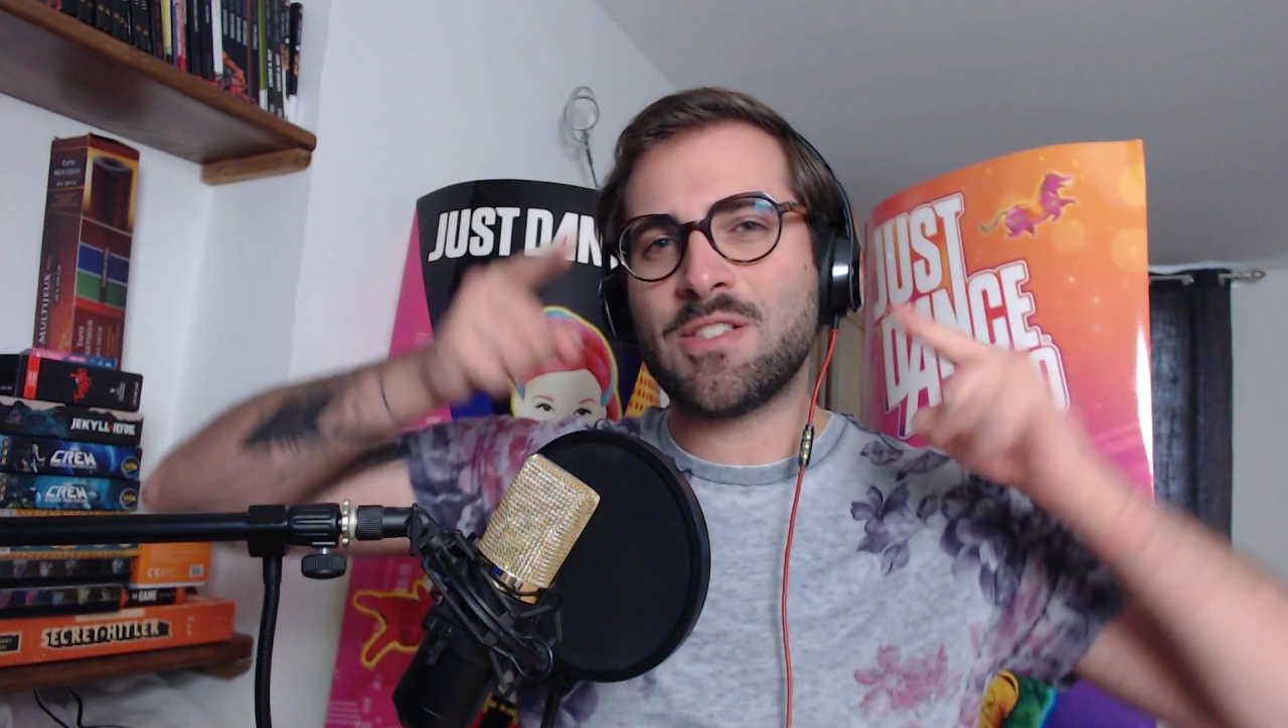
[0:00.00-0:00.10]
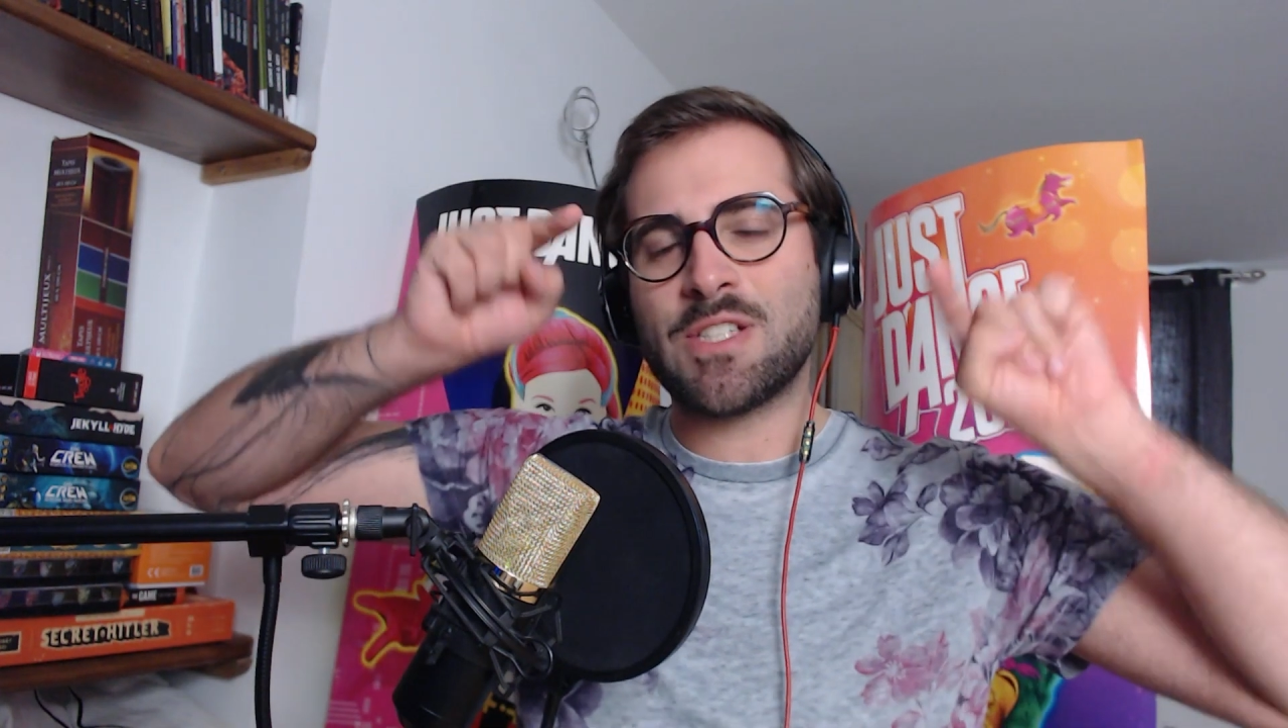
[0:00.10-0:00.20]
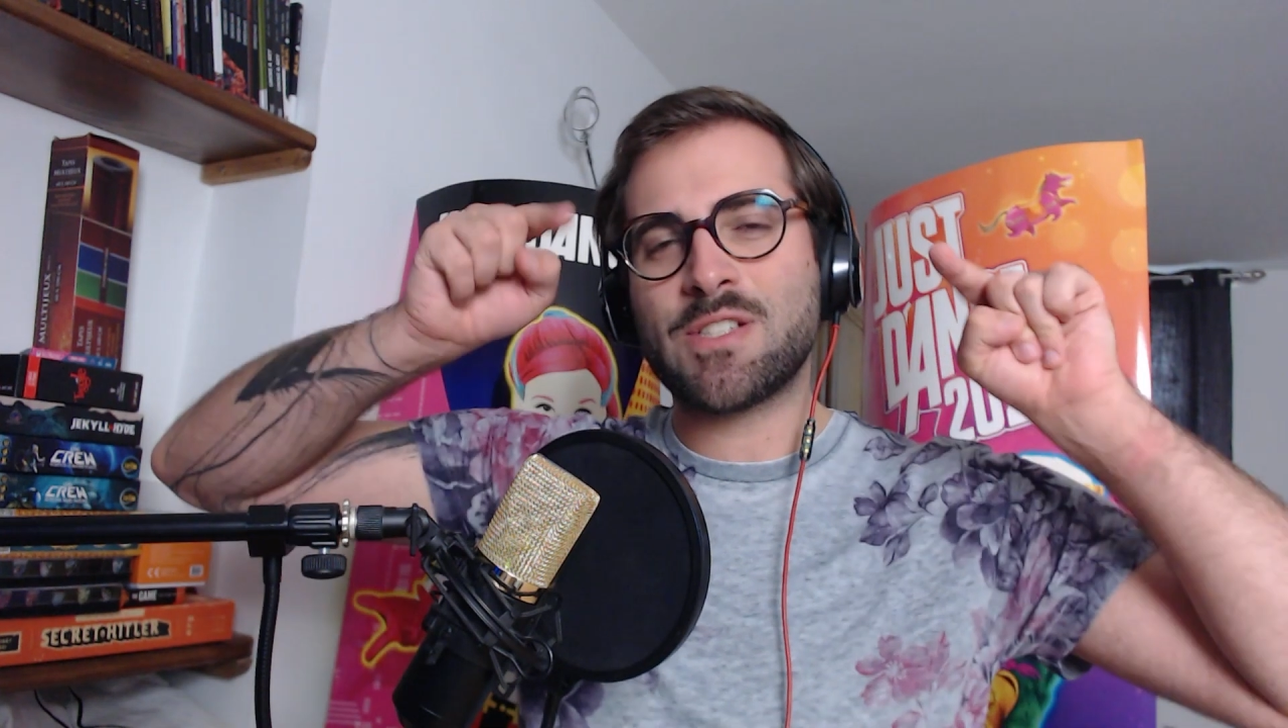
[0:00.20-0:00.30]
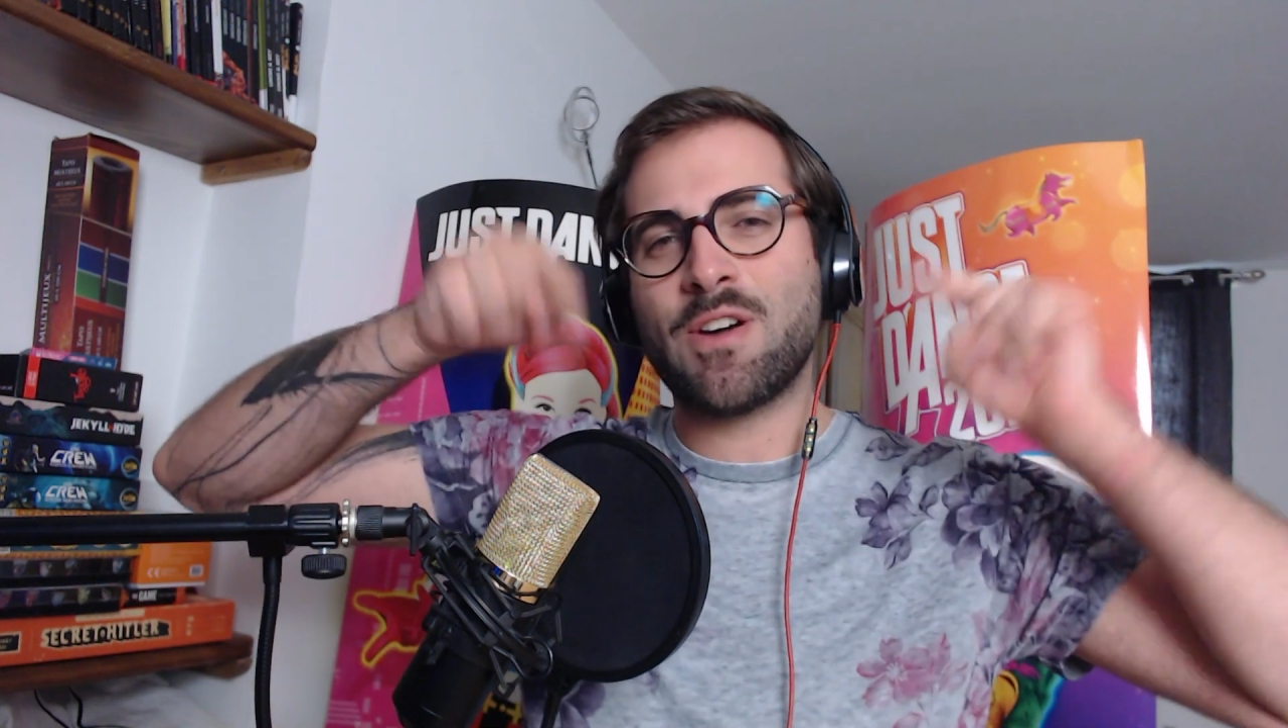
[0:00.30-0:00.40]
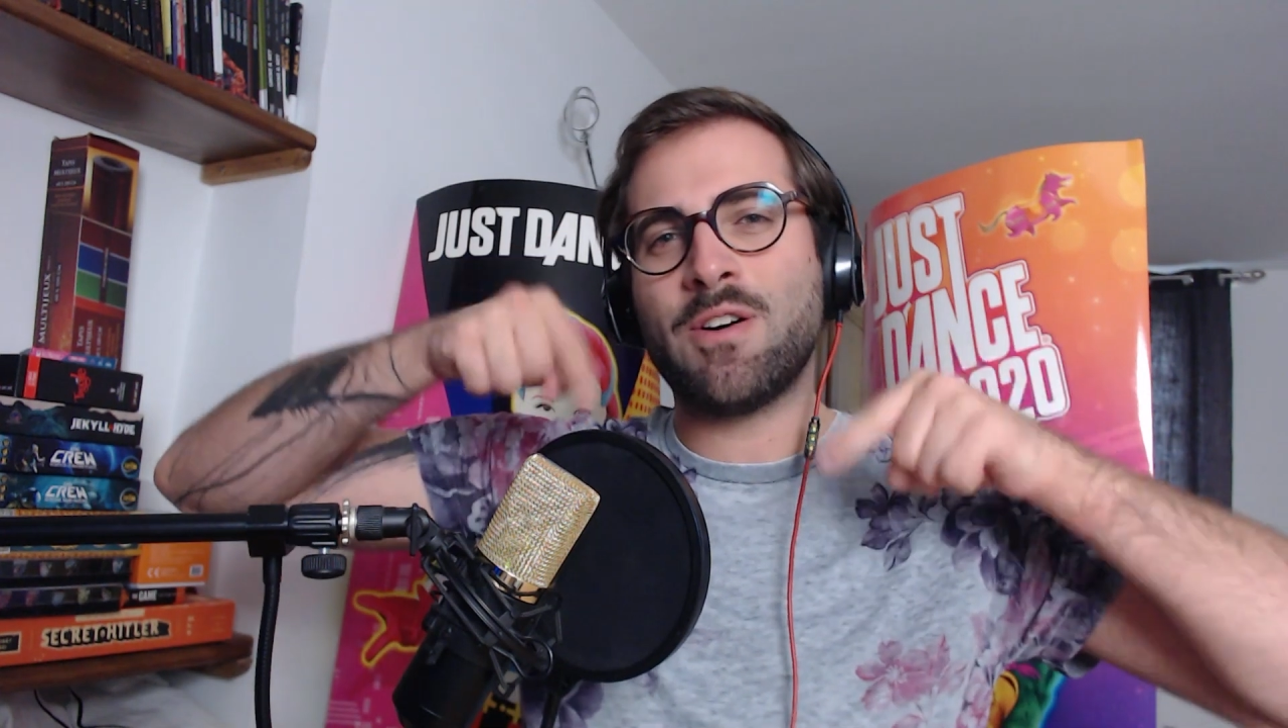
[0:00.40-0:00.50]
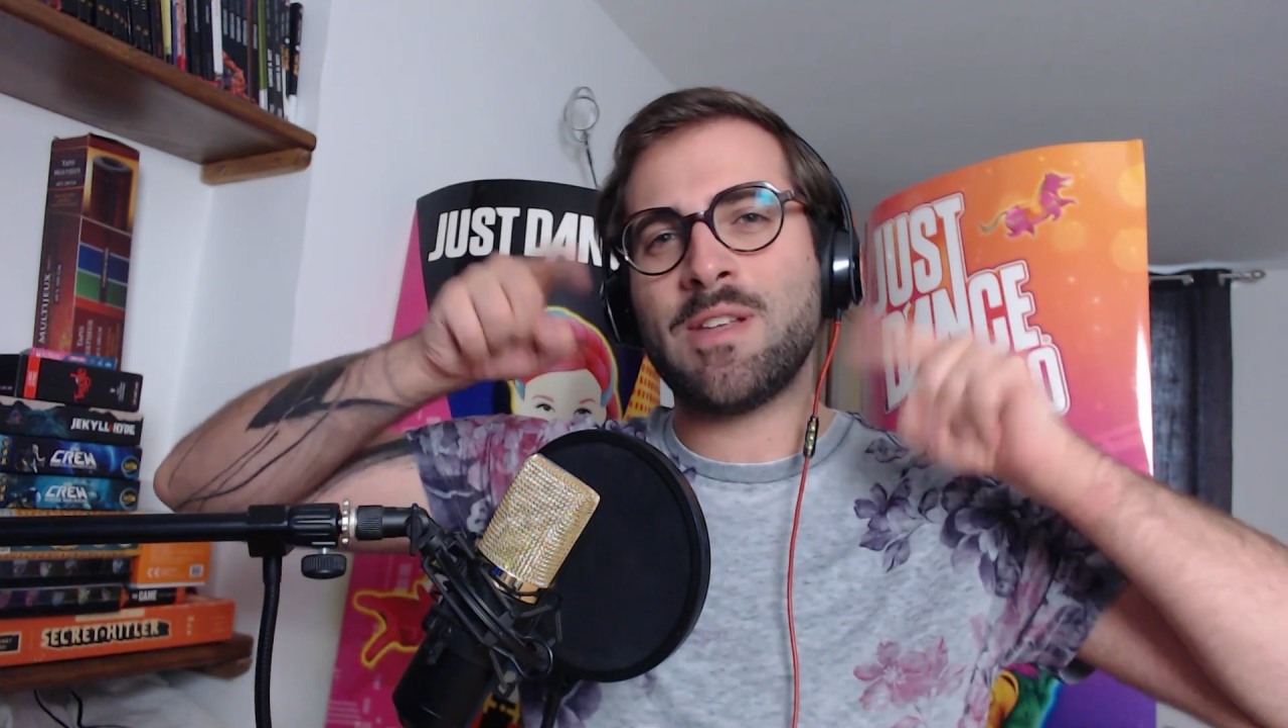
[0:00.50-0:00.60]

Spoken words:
just go